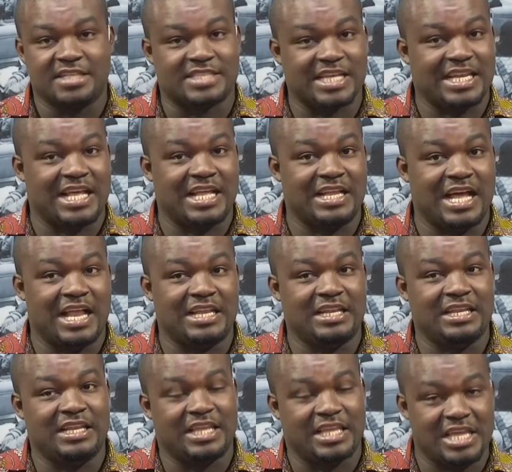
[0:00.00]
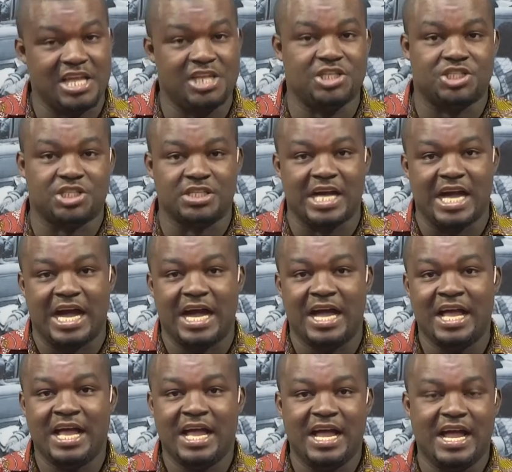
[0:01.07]
It's an allegation
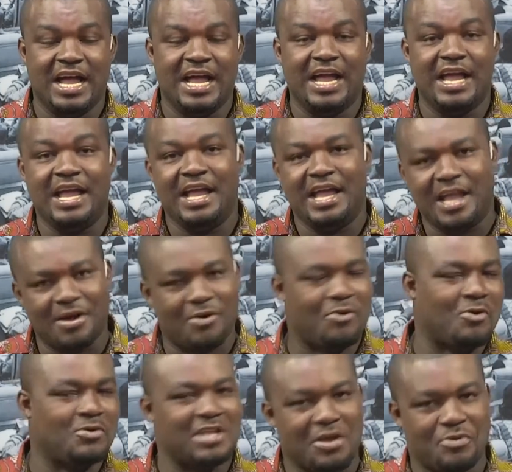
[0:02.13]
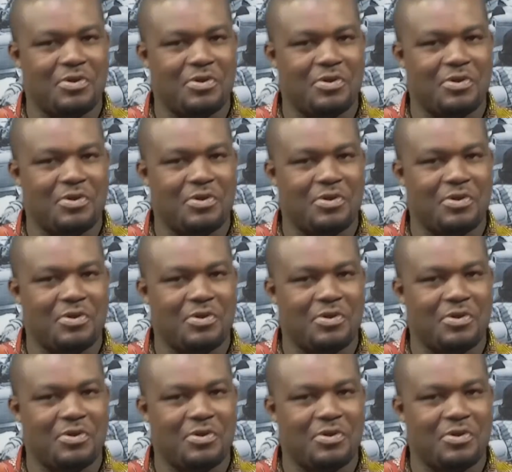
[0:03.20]
ko